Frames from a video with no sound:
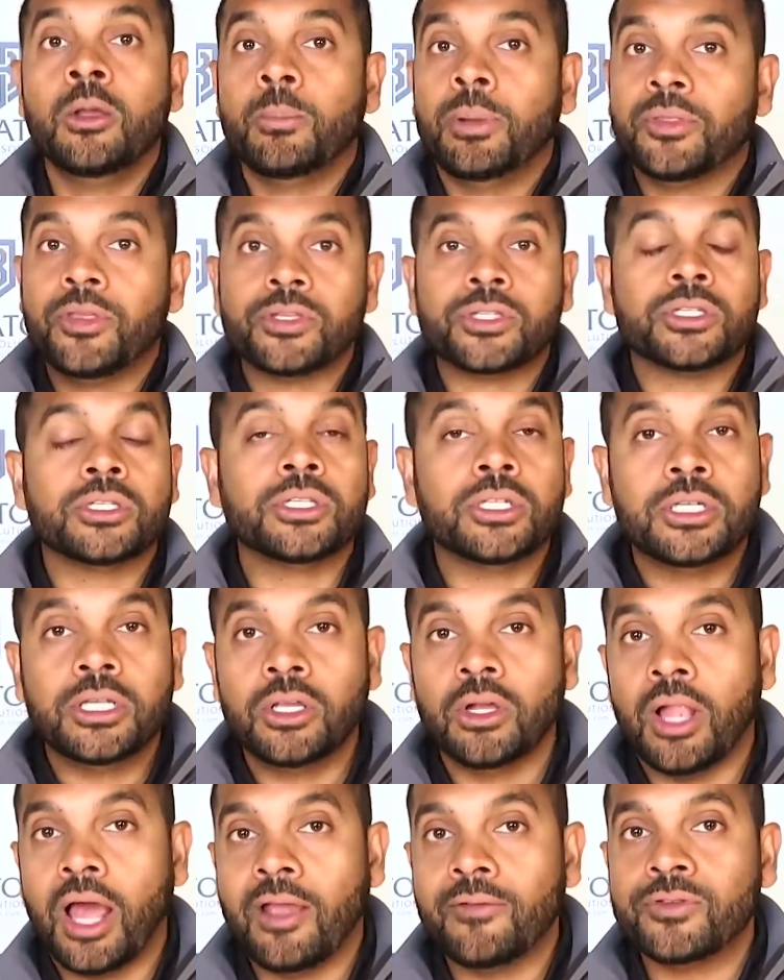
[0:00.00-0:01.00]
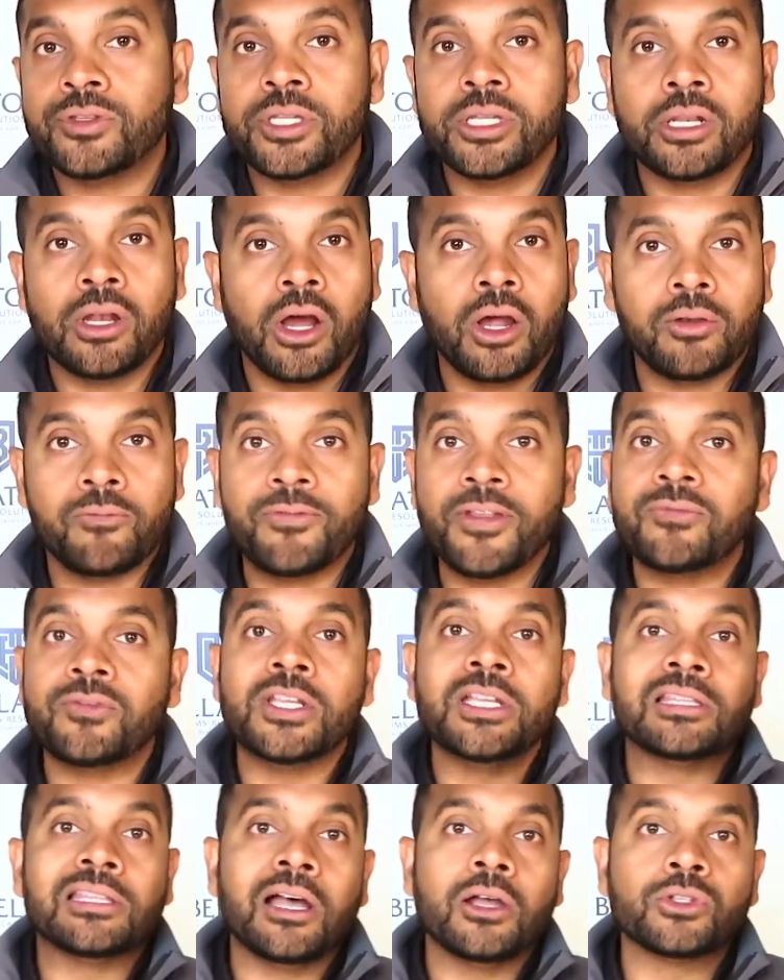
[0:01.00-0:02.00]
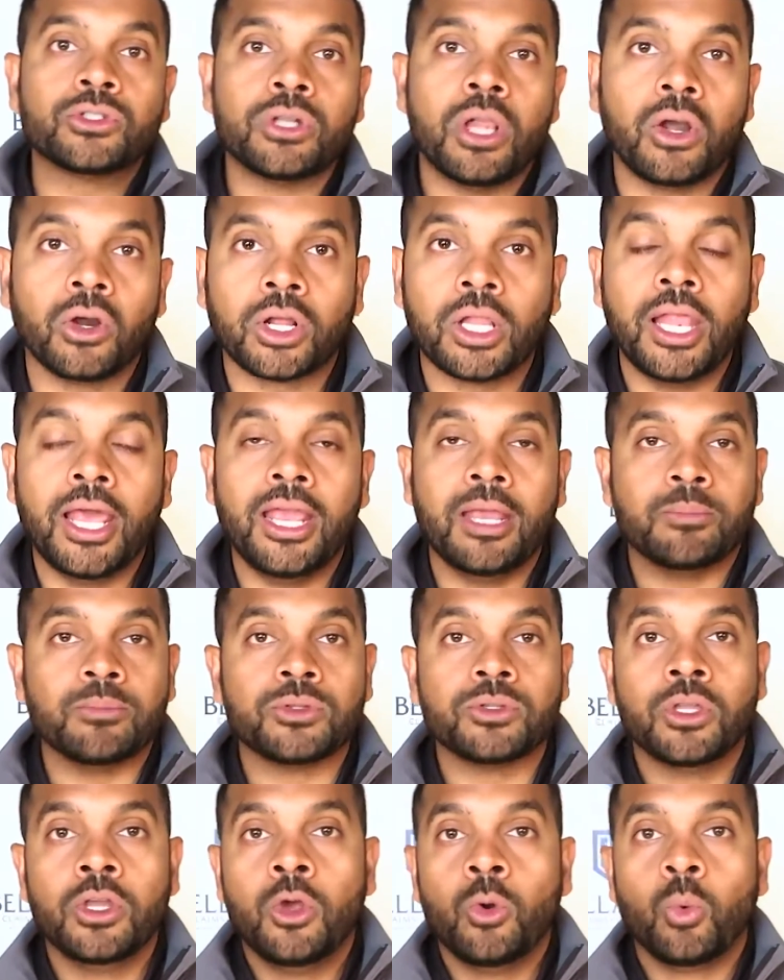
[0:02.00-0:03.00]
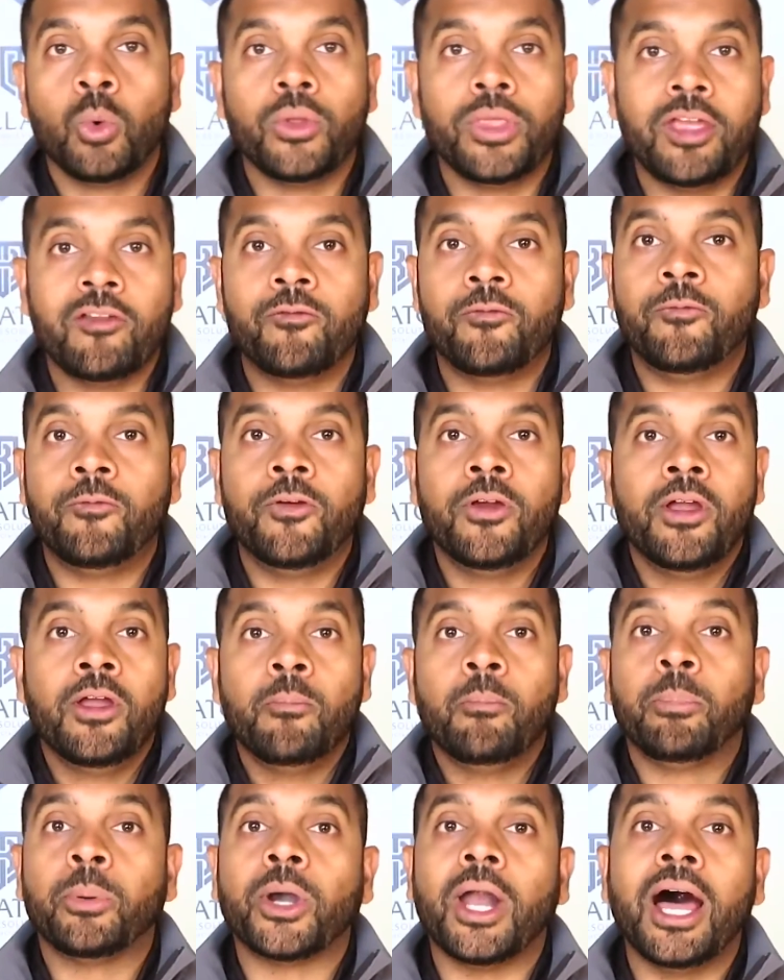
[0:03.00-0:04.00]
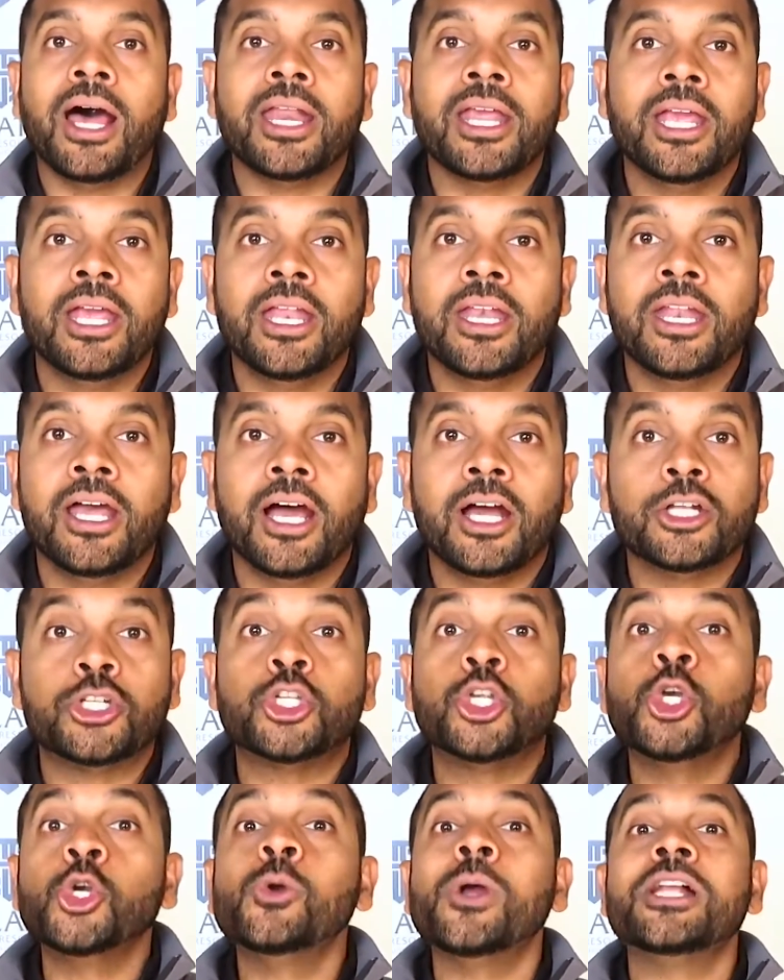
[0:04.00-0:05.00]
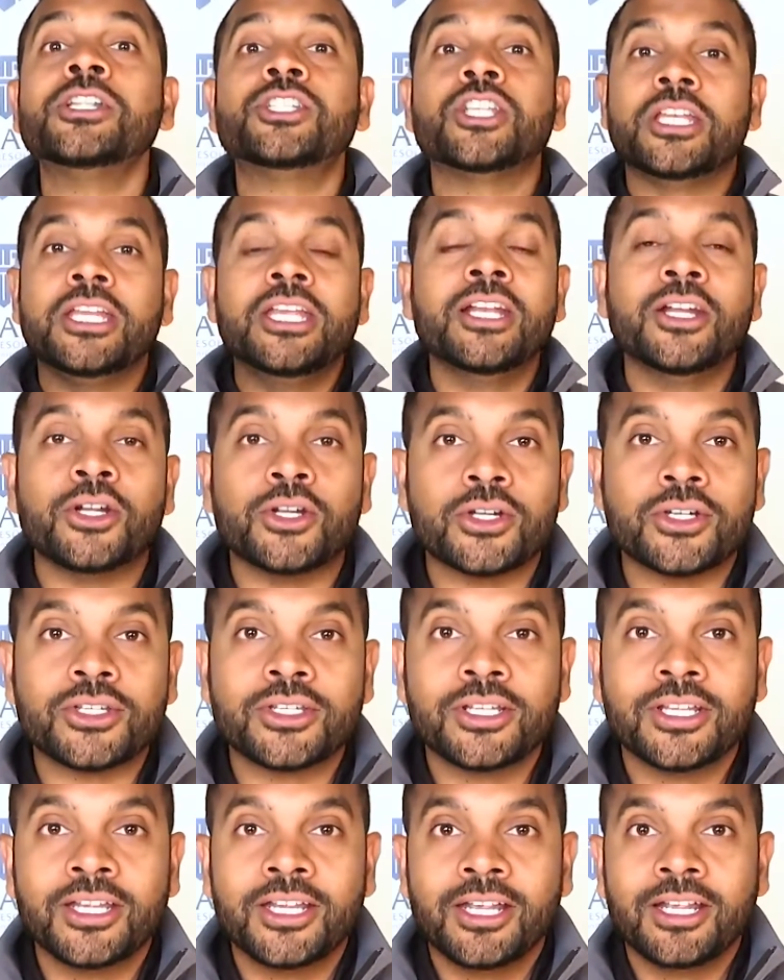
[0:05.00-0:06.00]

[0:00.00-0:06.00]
But this is the deal. I've seen on $15,000 claims where they've brought in 2 engineers.